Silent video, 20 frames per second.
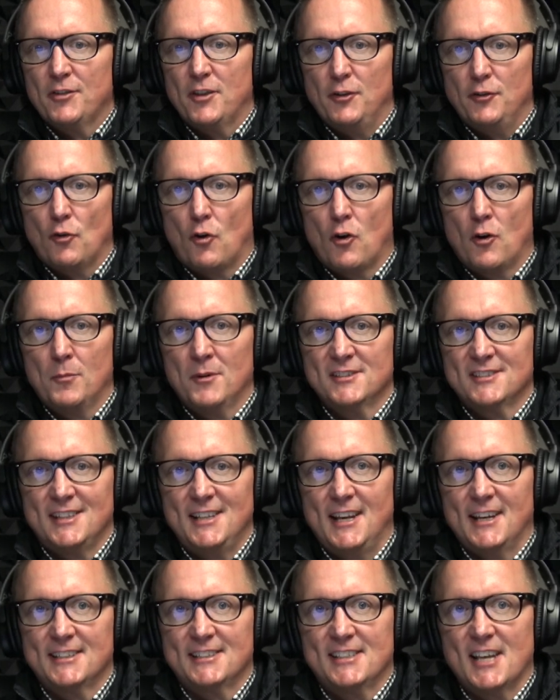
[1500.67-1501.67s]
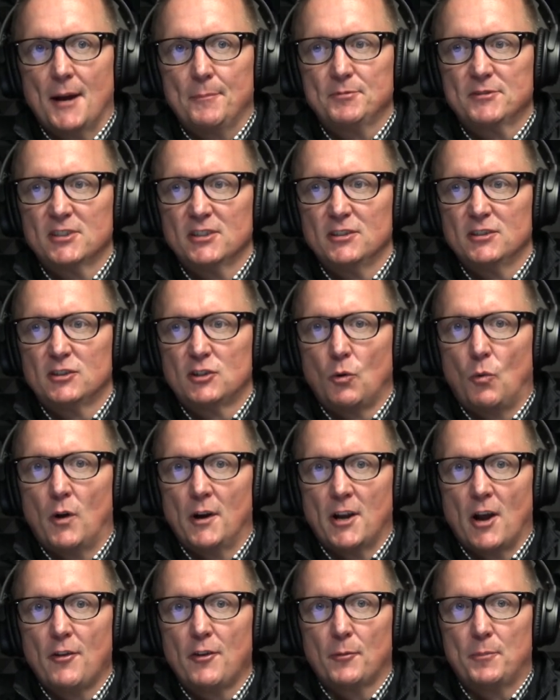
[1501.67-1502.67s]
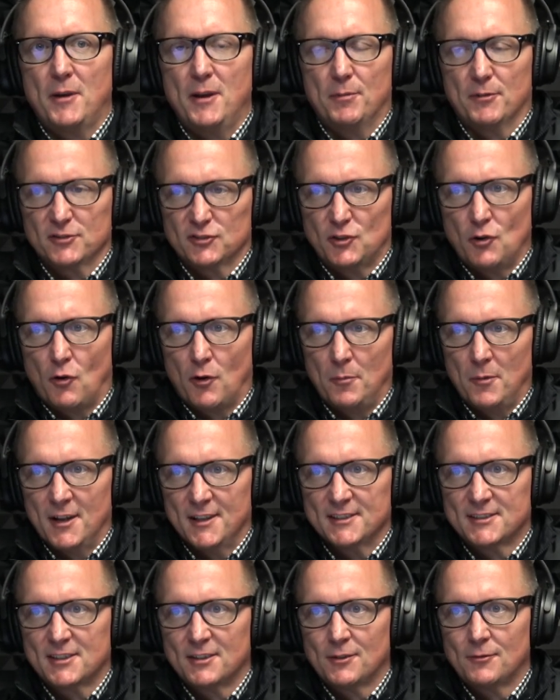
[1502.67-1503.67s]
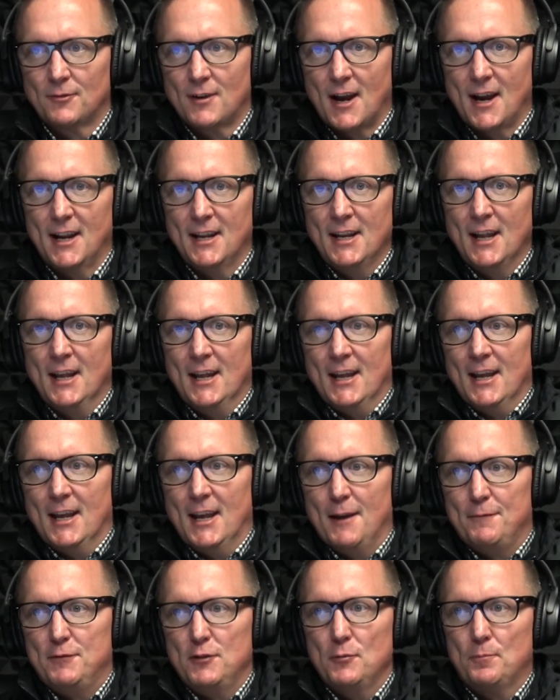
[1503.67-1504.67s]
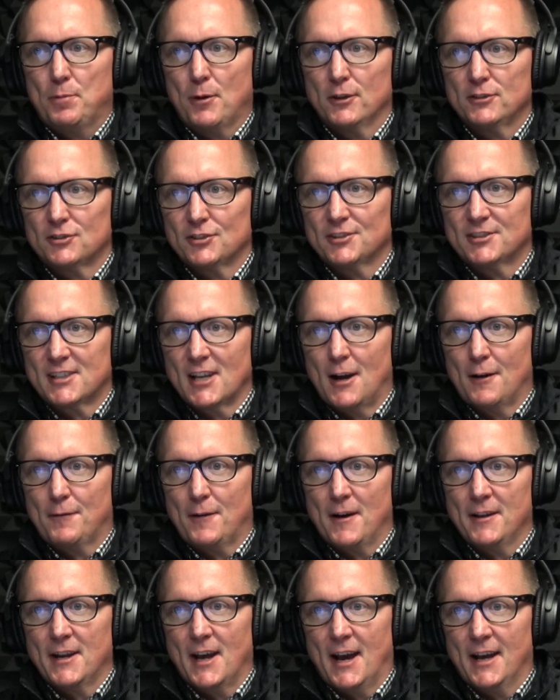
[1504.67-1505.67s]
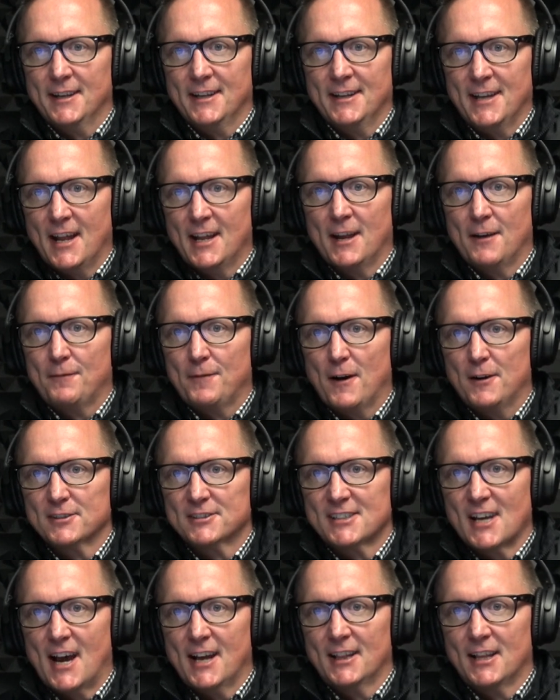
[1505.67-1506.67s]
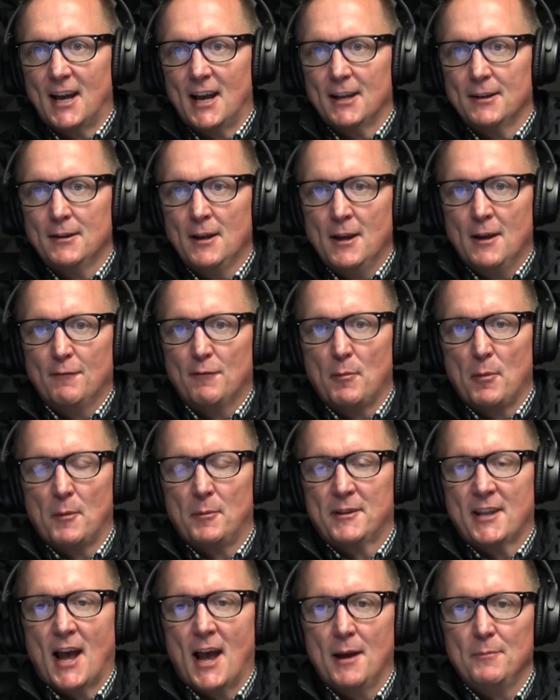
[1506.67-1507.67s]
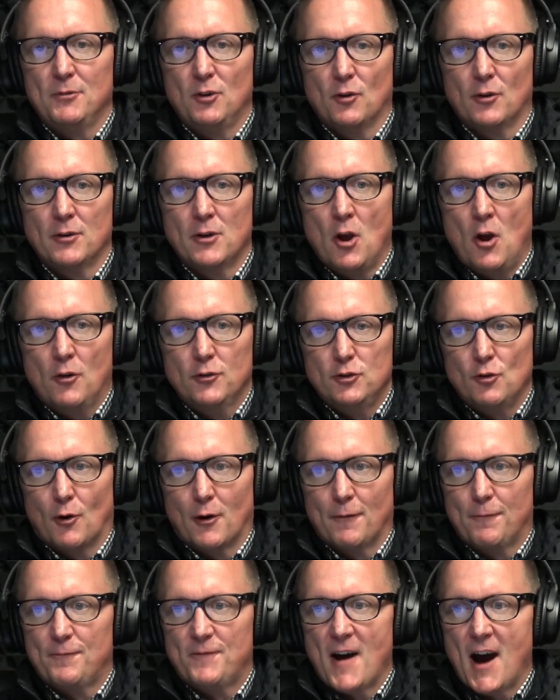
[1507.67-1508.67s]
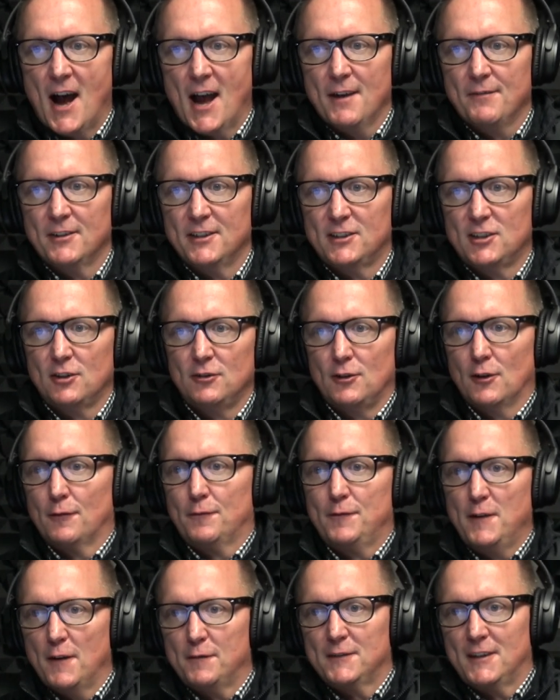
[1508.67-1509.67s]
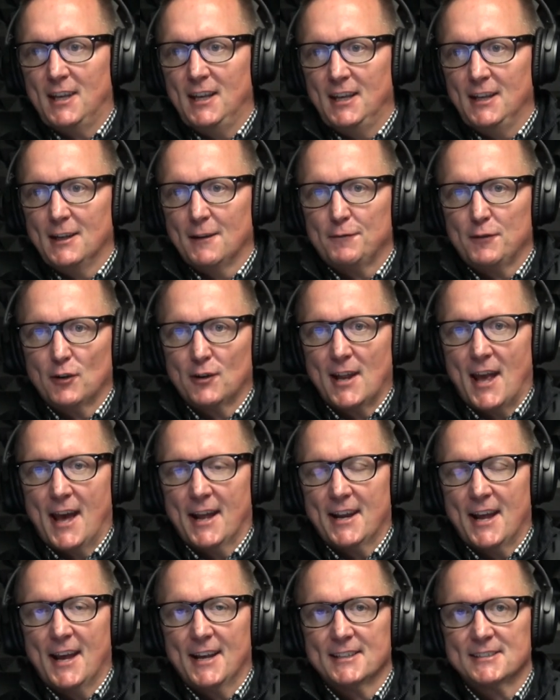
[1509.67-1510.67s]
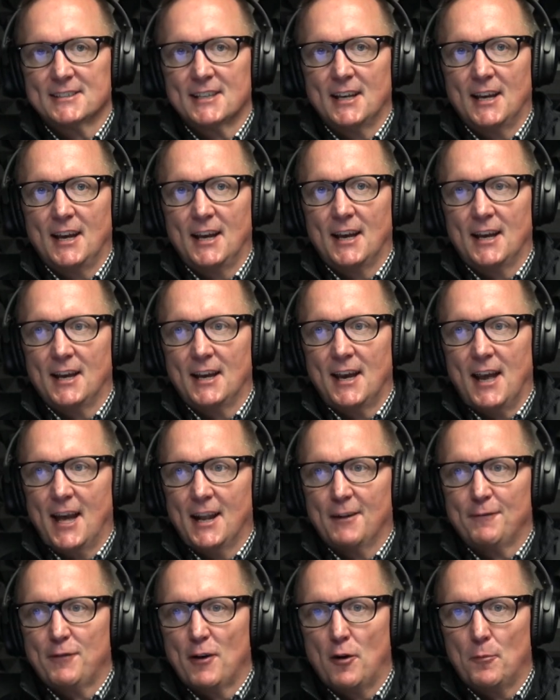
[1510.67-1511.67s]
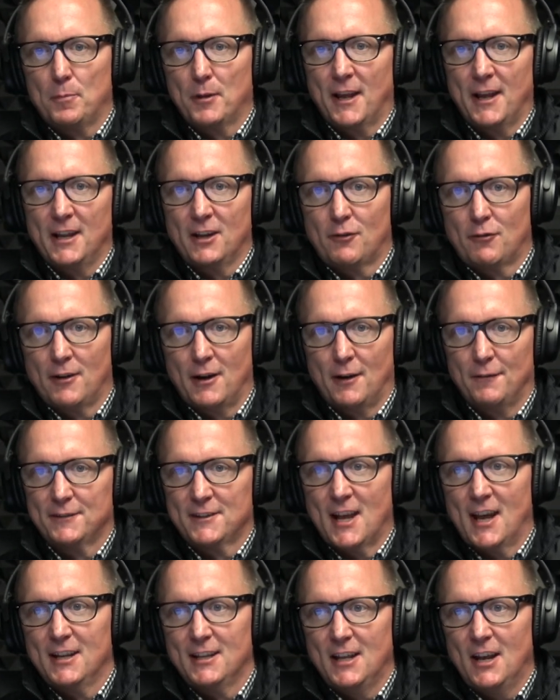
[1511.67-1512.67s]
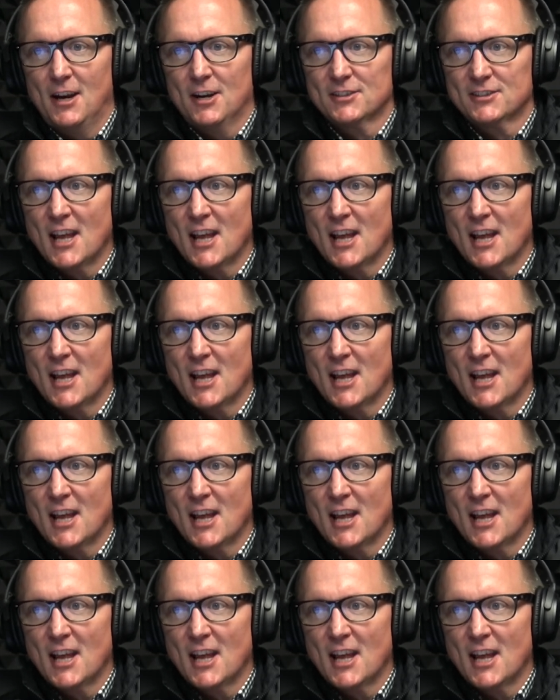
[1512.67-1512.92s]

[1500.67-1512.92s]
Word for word: the norm is the exception to what other people's norm is, right? If you put yes. yourself on on an NFL sideline from the time you're you're five until you're 15, if your dad has an uh, NFL playing yeah. career of 10 well, years. you